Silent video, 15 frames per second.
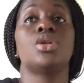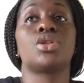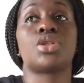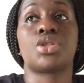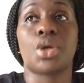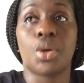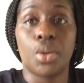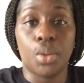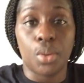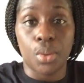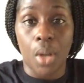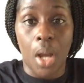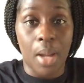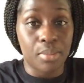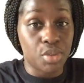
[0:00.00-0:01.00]

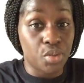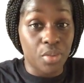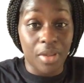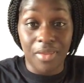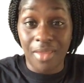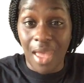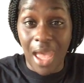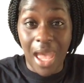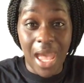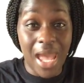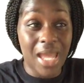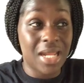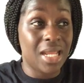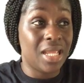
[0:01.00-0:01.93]
So I'm doing that,